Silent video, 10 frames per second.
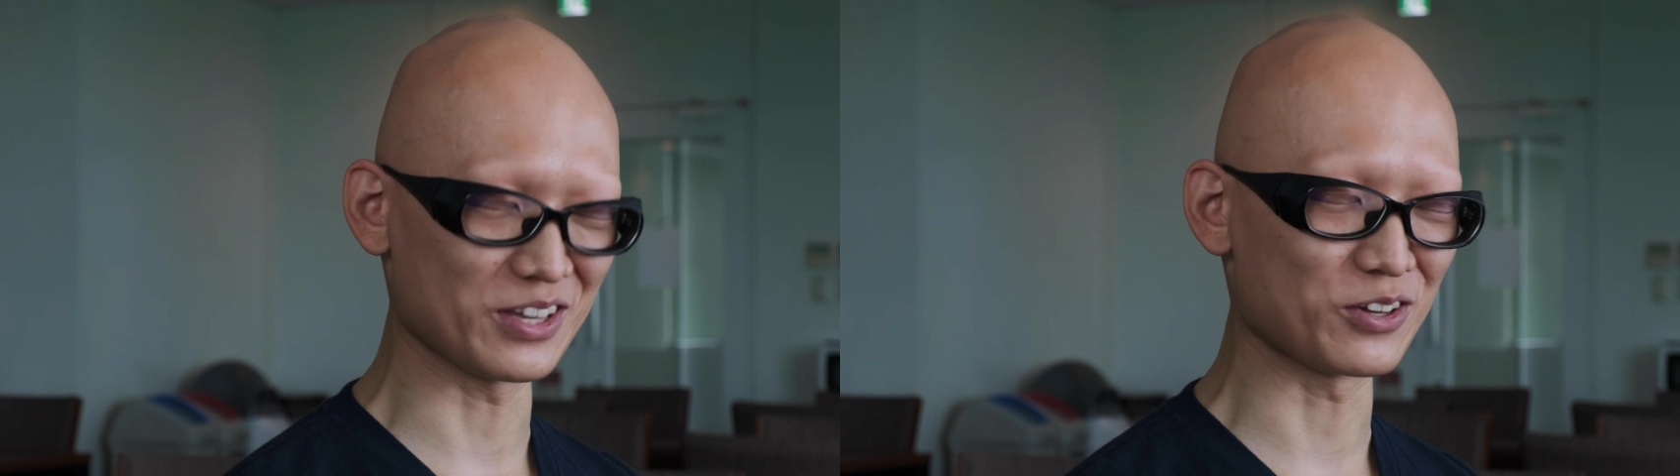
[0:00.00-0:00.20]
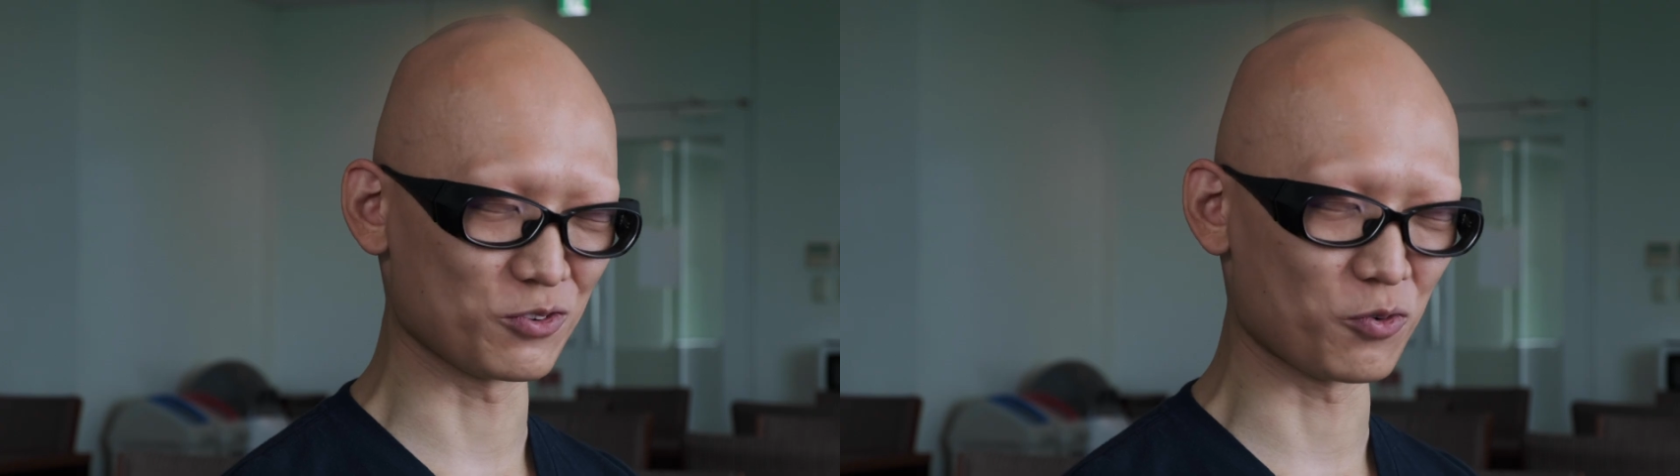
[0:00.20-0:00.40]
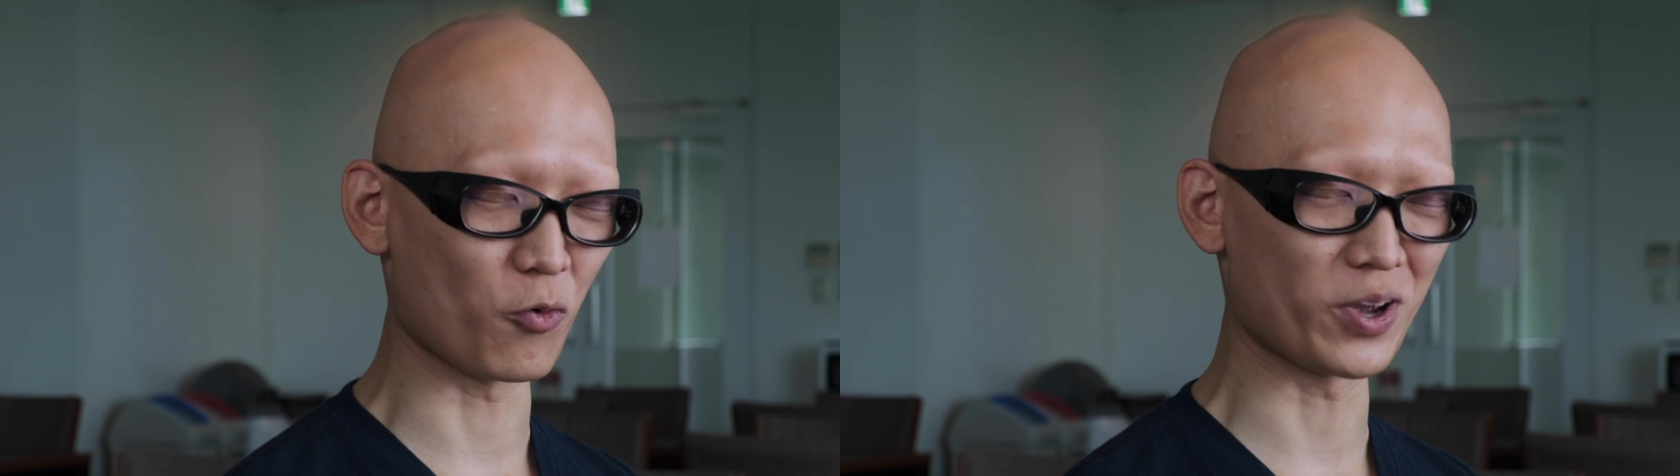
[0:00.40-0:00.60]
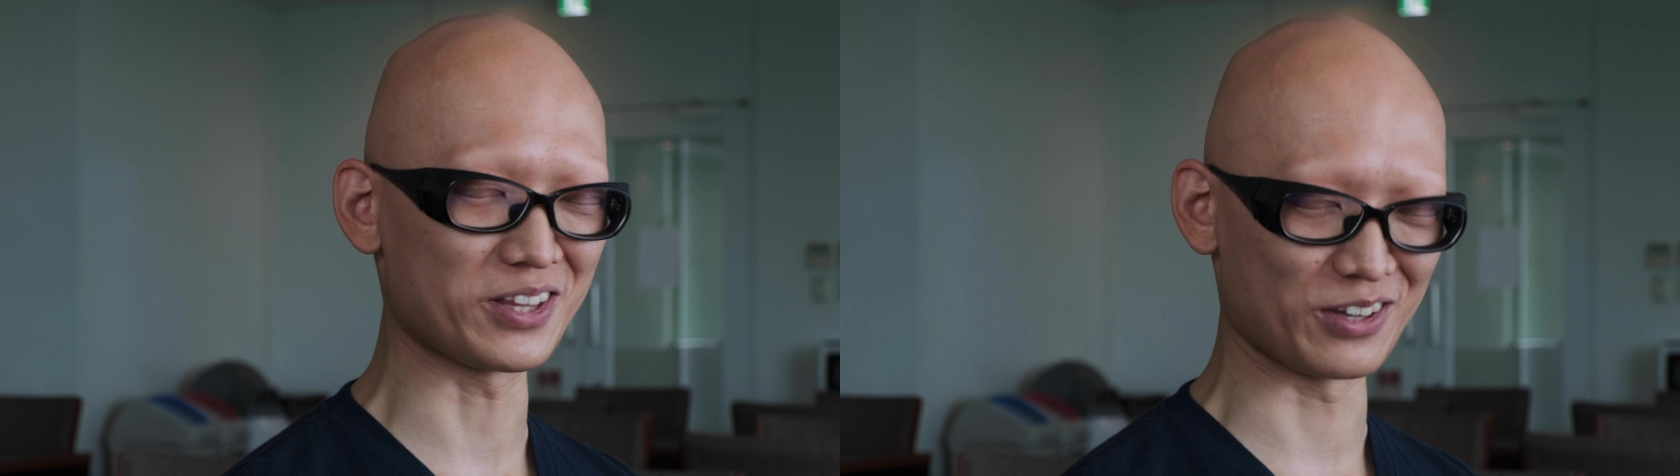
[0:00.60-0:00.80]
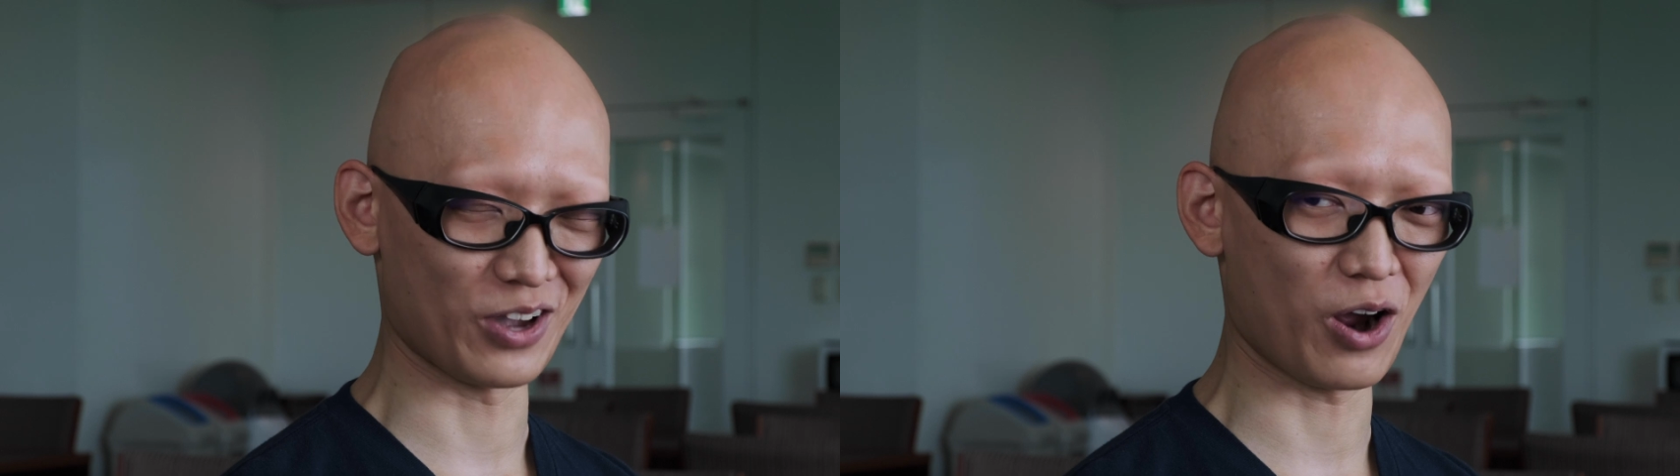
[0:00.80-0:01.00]
Thank you for
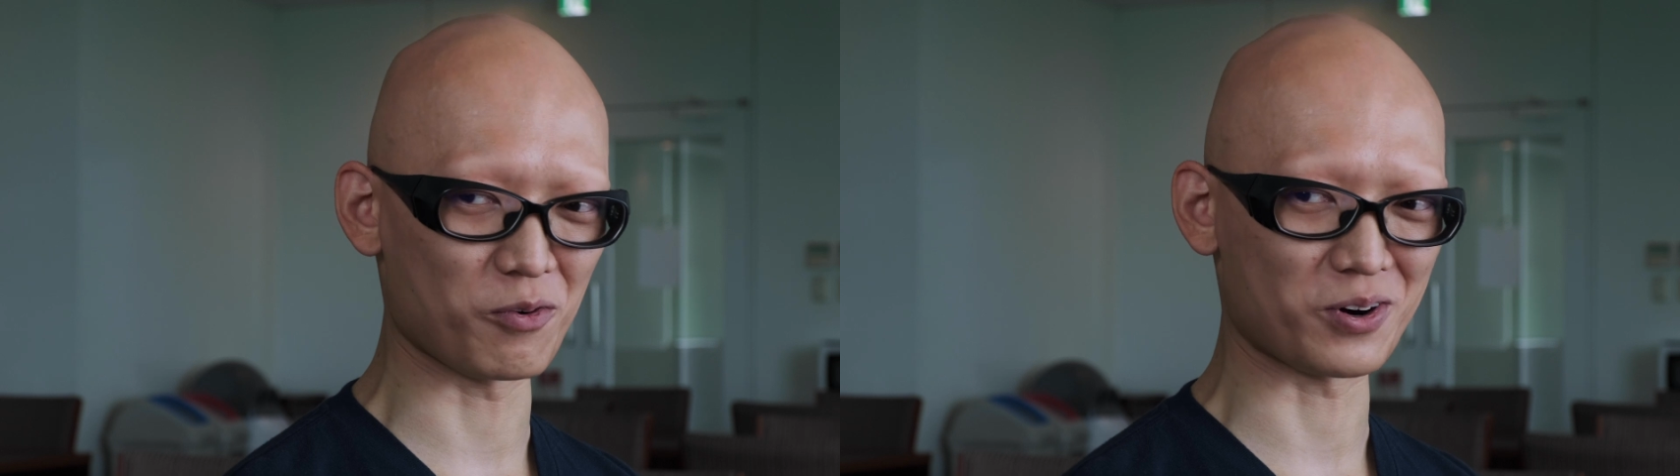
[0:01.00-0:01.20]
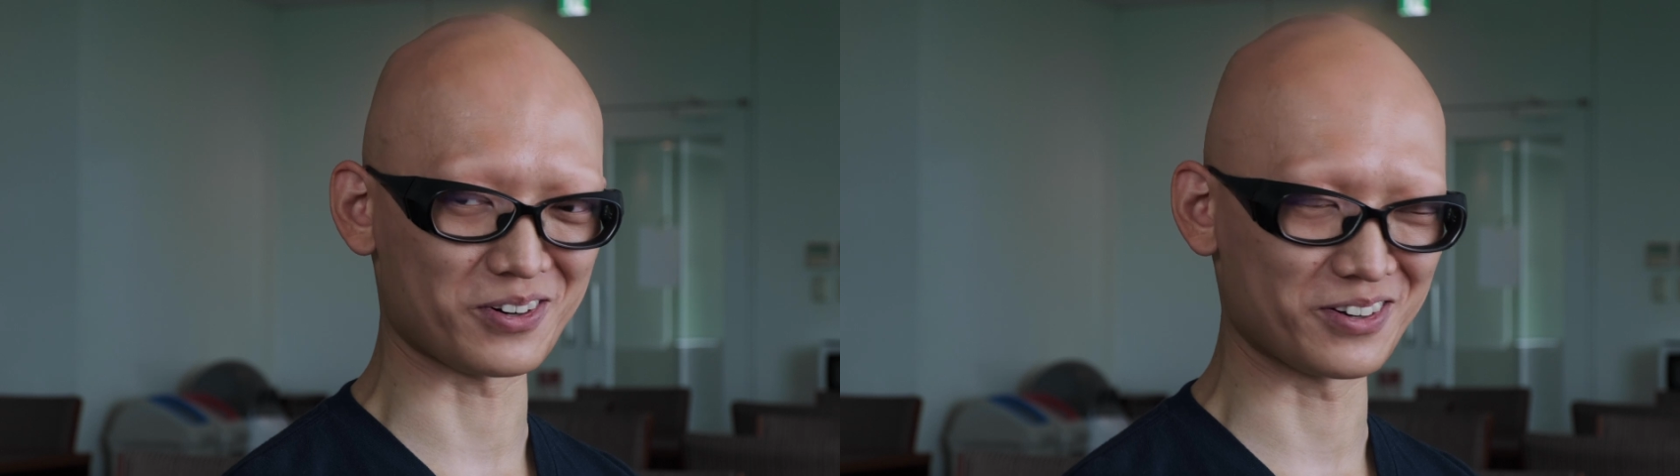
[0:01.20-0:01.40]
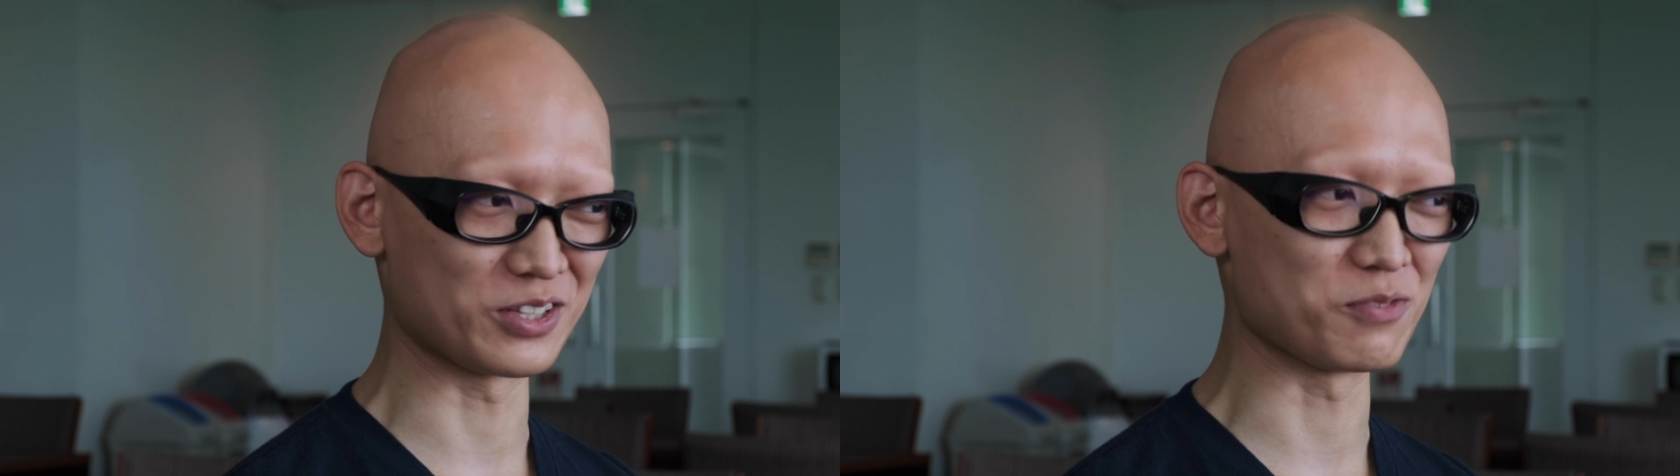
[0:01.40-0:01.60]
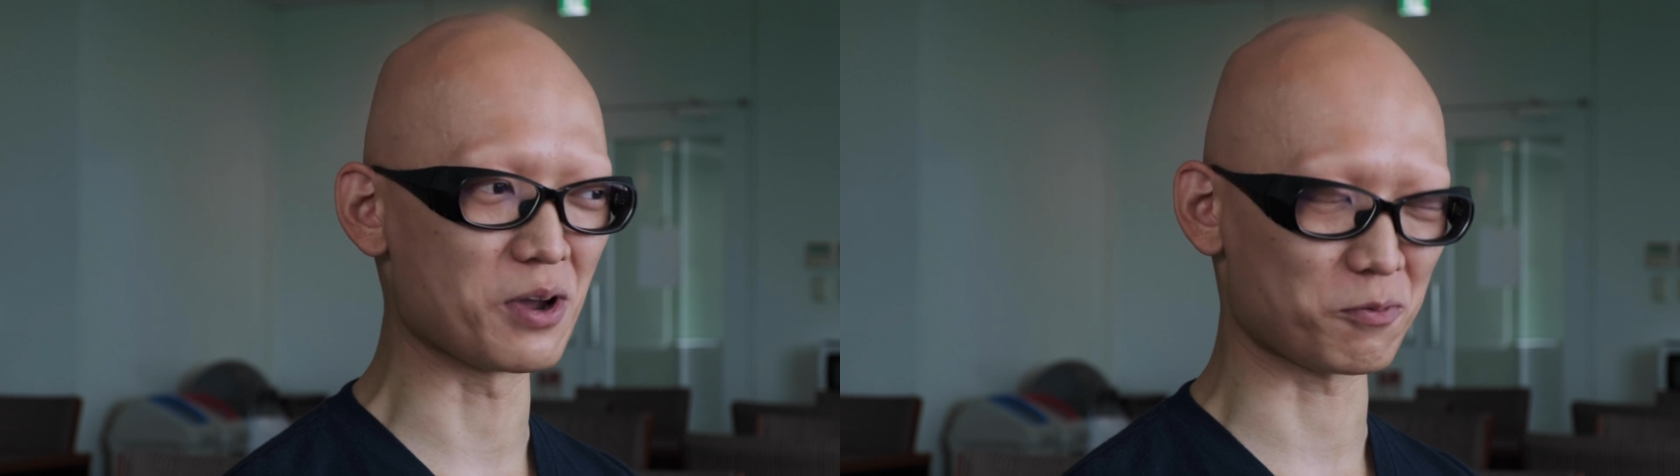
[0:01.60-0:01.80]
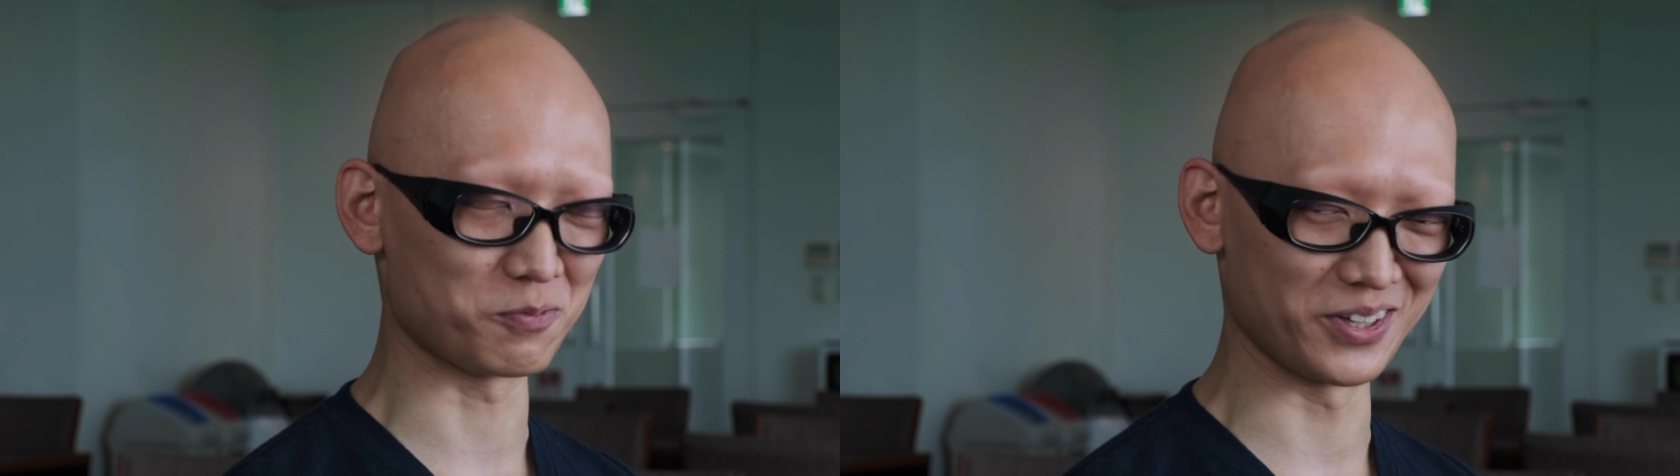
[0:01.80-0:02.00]
waiting our
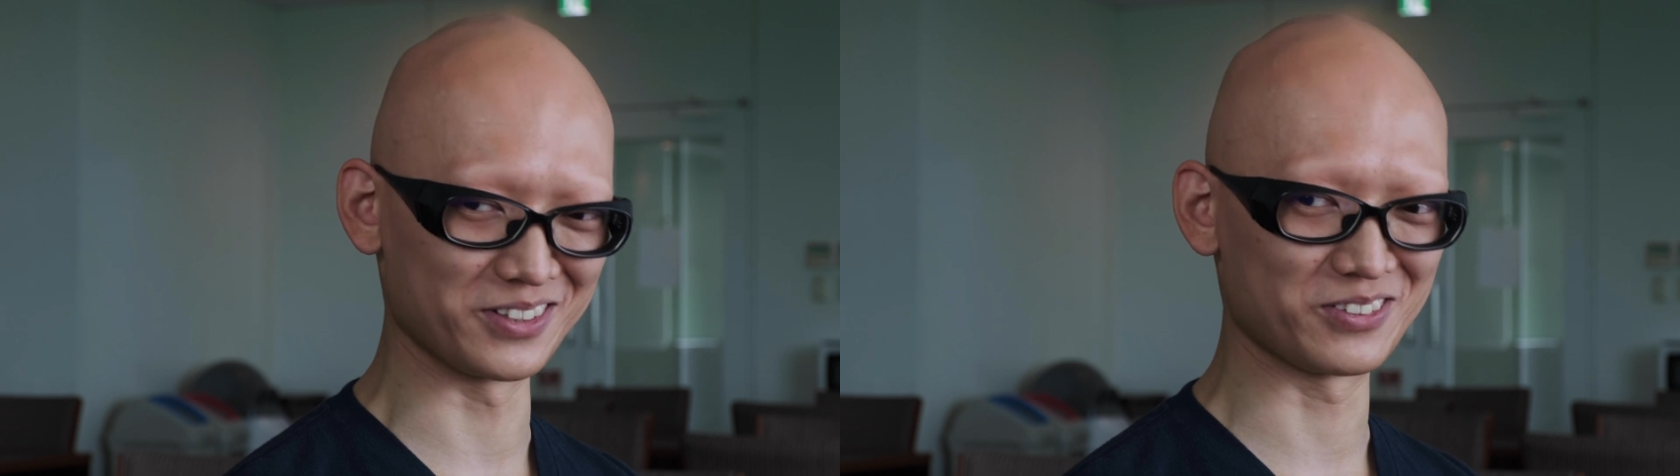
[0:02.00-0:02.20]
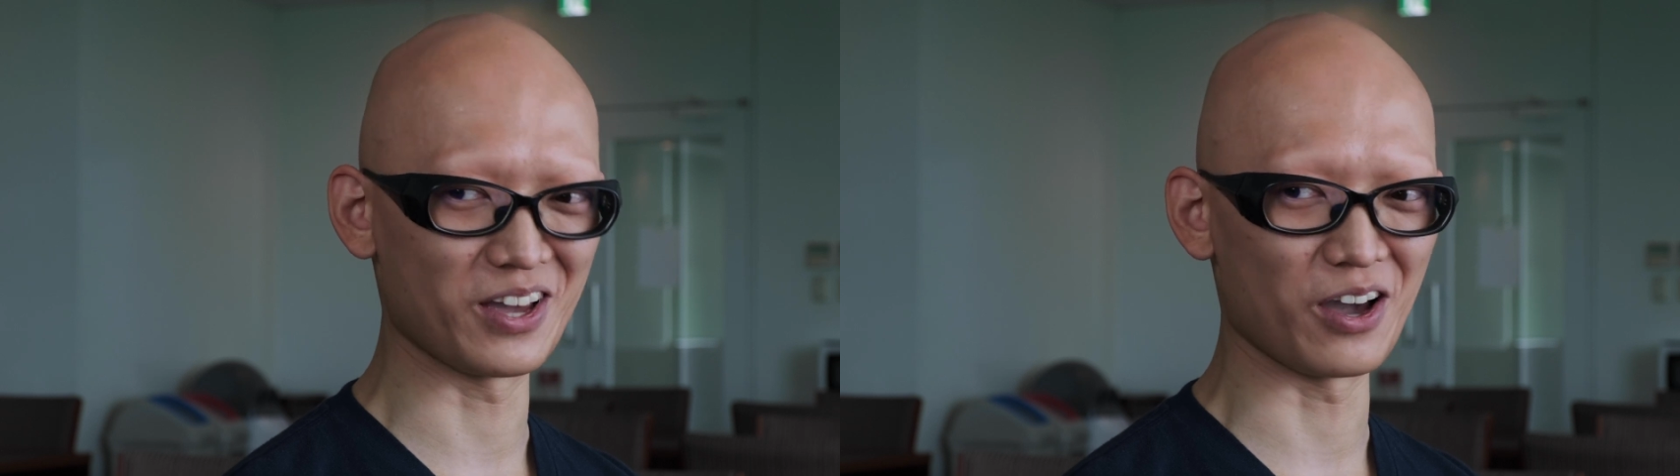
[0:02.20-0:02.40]
development,